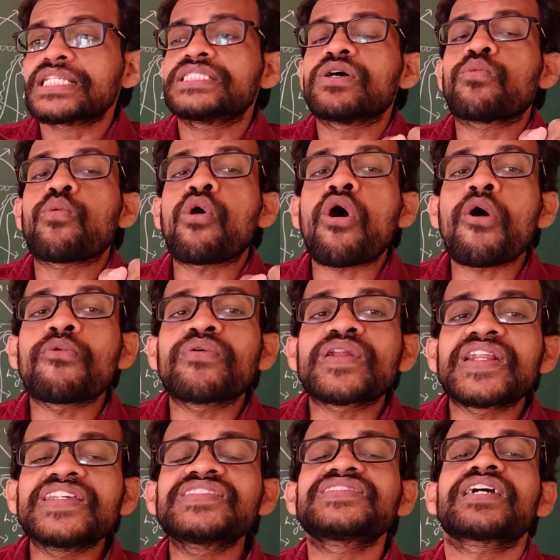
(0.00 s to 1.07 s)
The
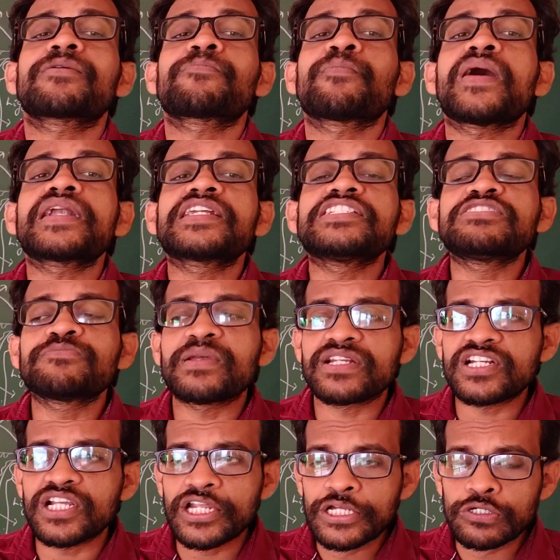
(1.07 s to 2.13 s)
ovaries are
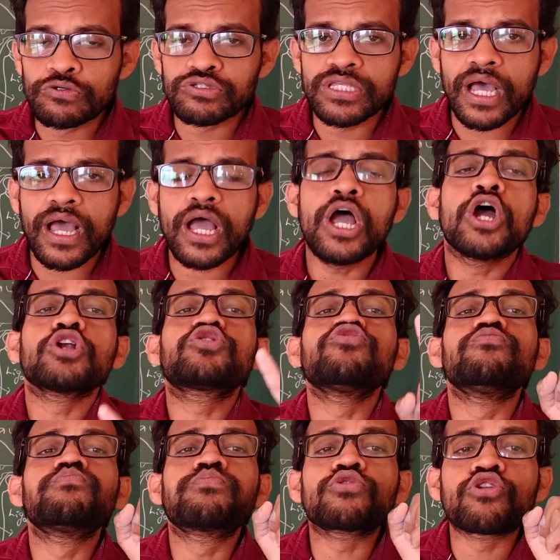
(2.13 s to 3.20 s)
participated into the
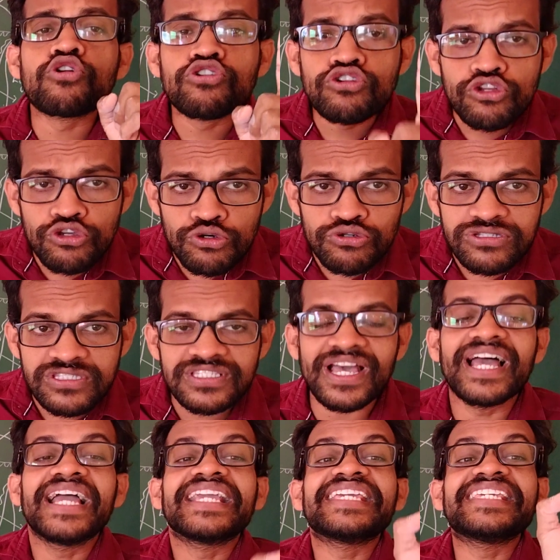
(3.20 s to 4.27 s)
to produce
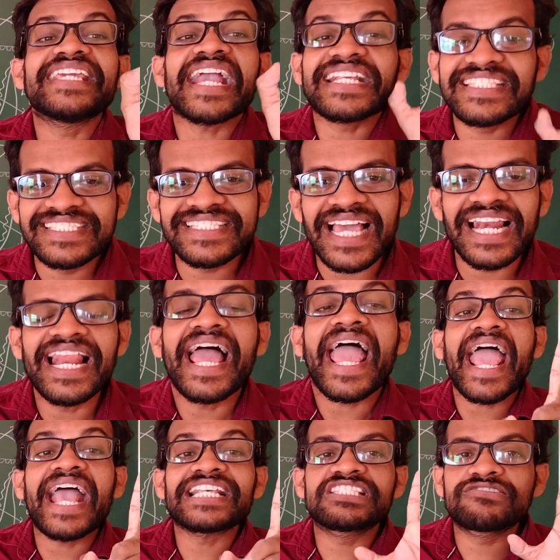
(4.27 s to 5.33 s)
egg cell
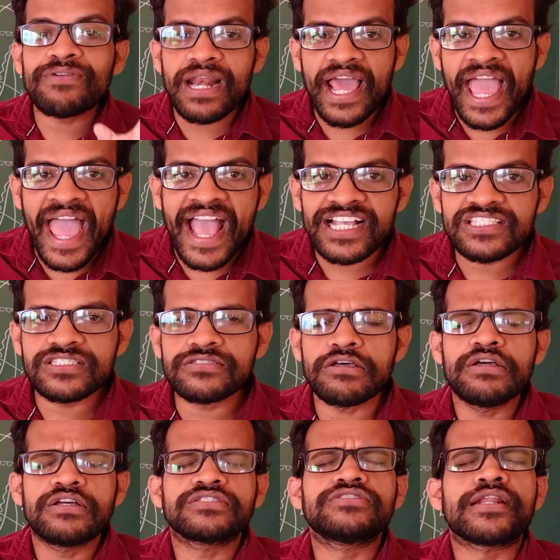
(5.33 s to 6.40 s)
as well as
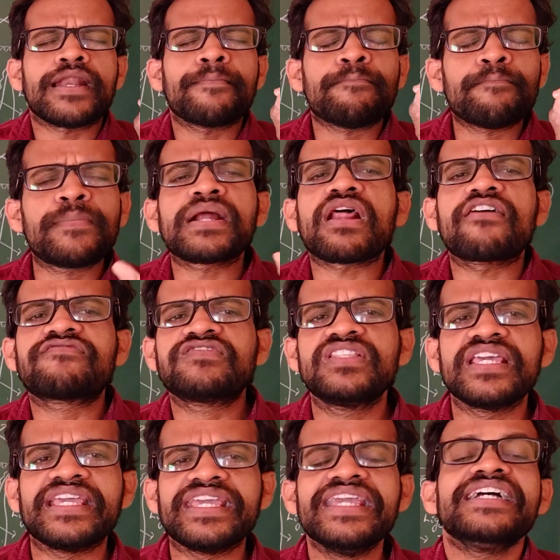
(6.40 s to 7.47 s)
the number of
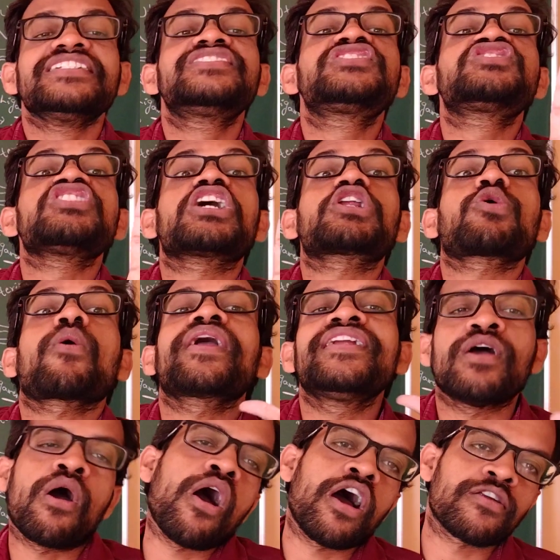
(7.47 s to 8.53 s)
the steroid
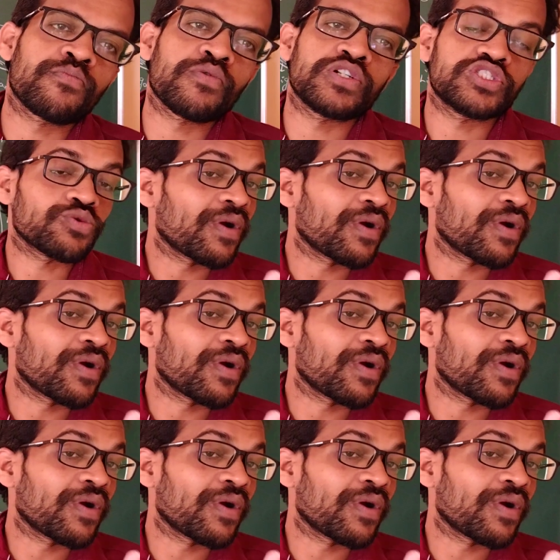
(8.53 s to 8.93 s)
hormones.